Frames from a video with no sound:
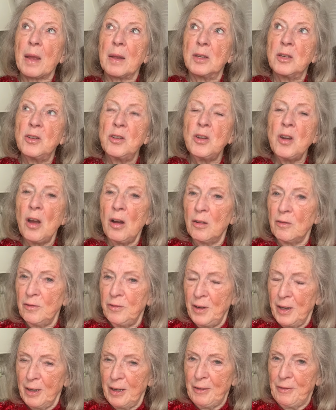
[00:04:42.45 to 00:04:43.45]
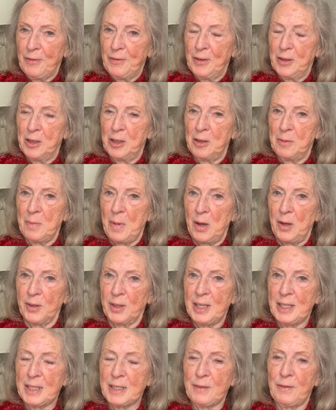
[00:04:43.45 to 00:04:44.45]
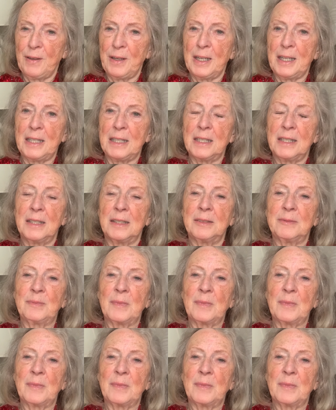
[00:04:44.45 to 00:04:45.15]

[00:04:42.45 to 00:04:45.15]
not very firm on his feet.